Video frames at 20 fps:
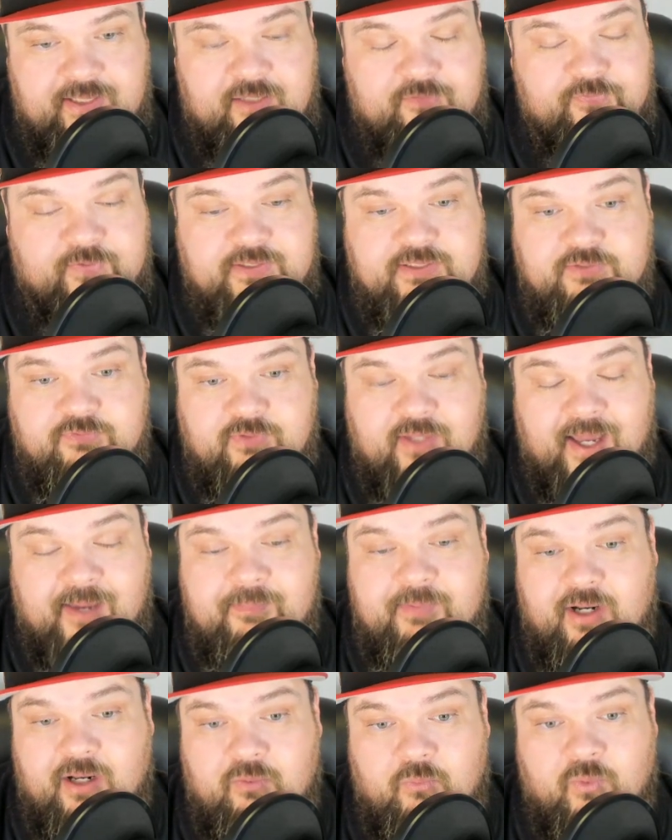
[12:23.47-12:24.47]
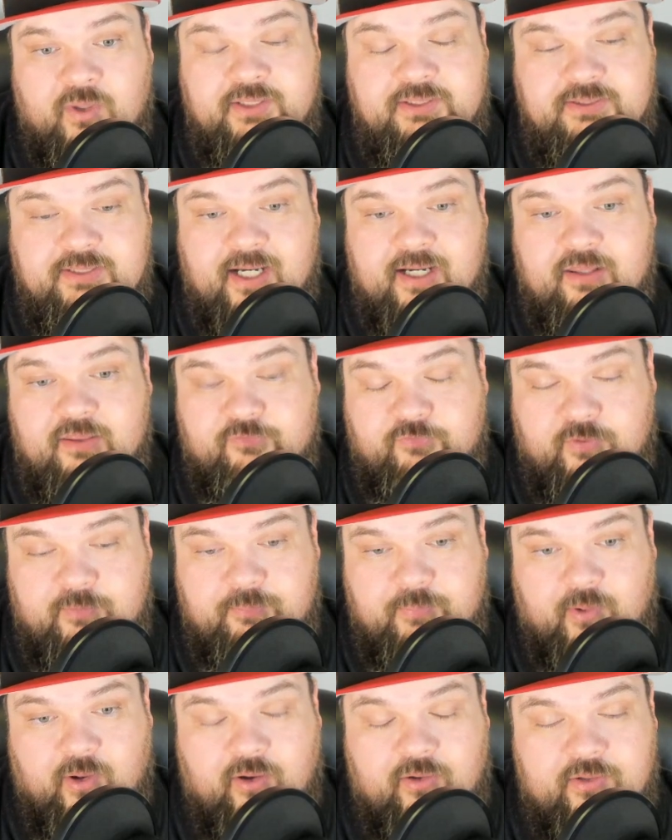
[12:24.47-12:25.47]
defensive linemen on one side of the
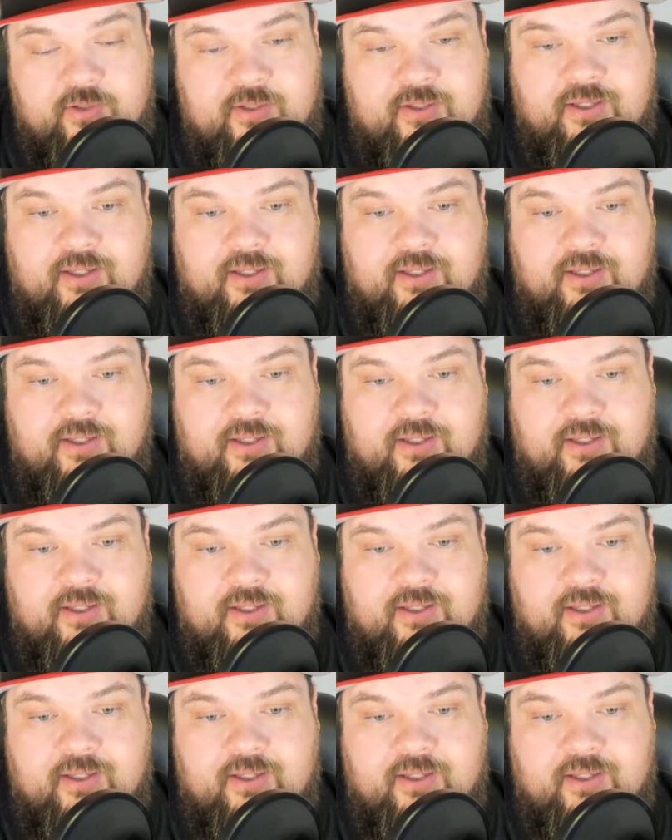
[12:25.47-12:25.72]
football.